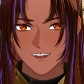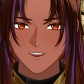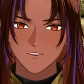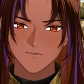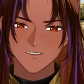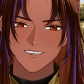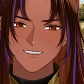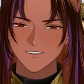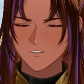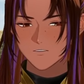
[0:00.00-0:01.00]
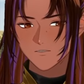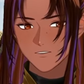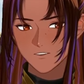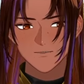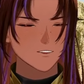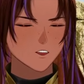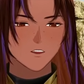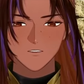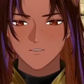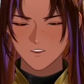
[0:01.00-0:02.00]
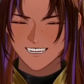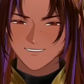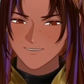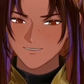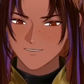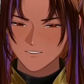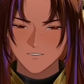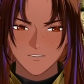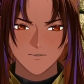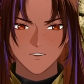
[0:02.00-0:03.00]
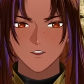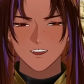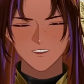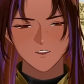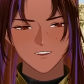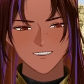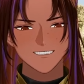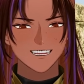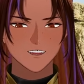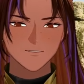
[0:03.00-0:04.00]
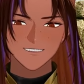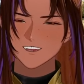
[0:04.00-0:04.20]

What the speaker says: You're bringing this to summon the Horizon Thunder Sphere, targeting an enemy, and